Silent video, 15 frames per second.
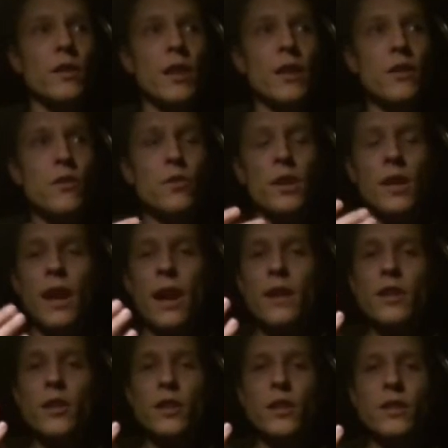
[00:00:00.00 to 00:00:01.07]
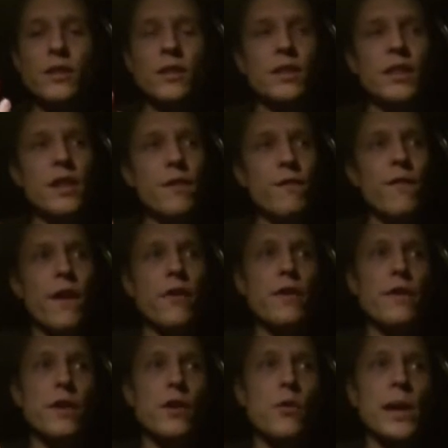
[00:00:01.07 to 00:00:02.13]
that you can see
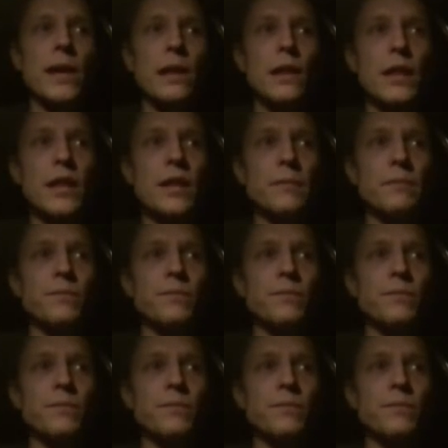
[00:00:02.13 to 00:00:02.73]
very quickly,